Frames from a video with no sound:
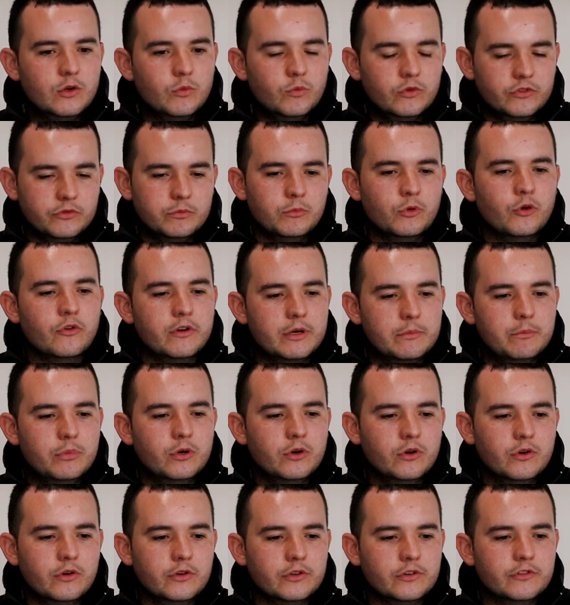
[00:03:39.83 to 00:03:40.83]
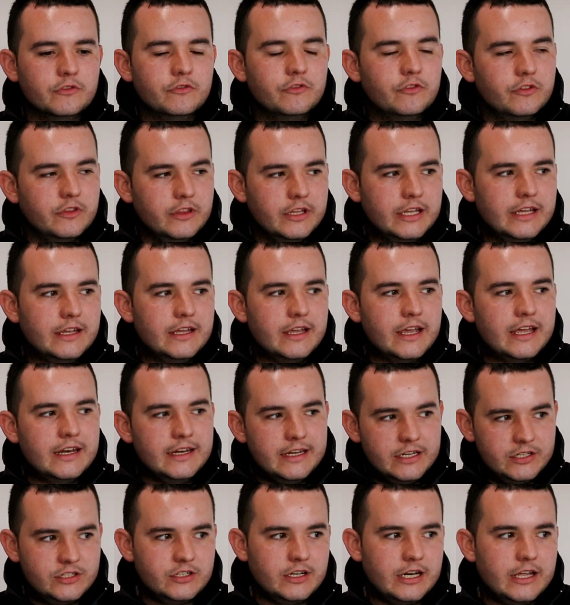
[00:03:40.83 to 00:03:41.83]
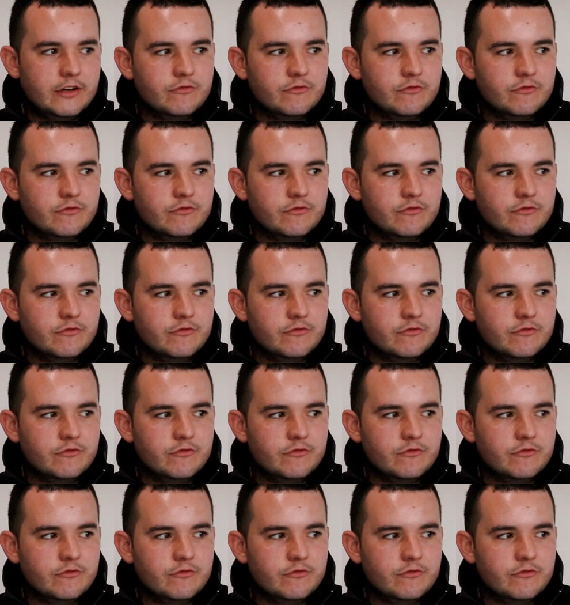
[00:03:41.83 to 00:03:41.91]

was more important for the initial